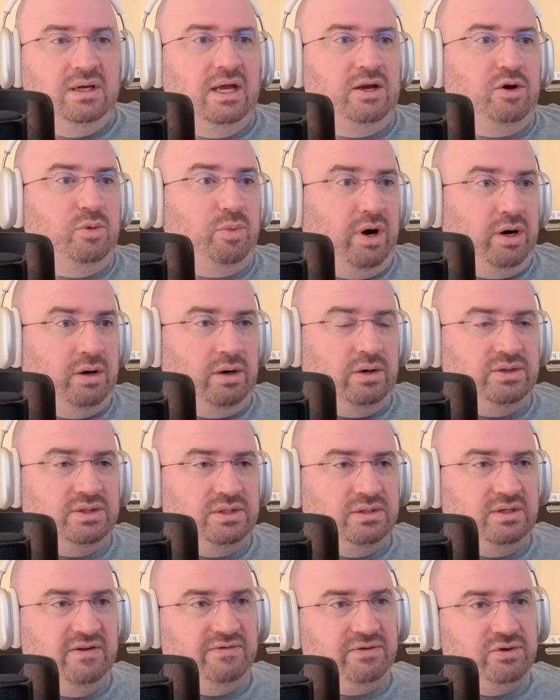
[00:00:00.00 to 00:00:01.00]
and your
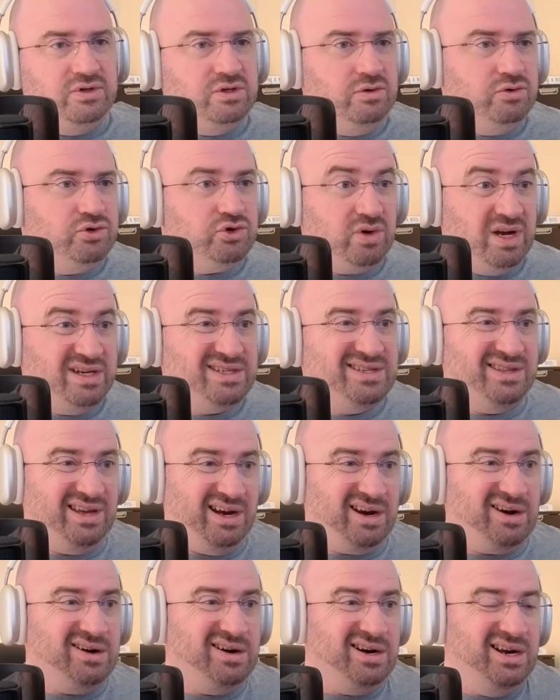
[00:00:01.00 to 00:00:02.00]
partners. If there's no trust
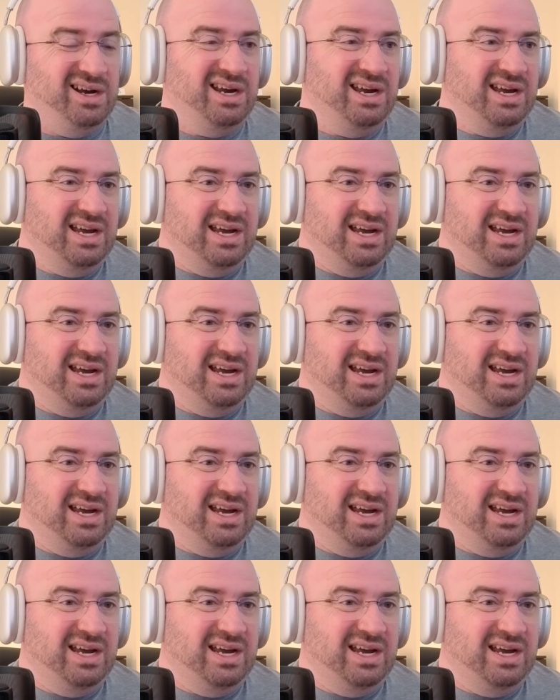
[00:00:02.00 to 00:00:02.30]
there,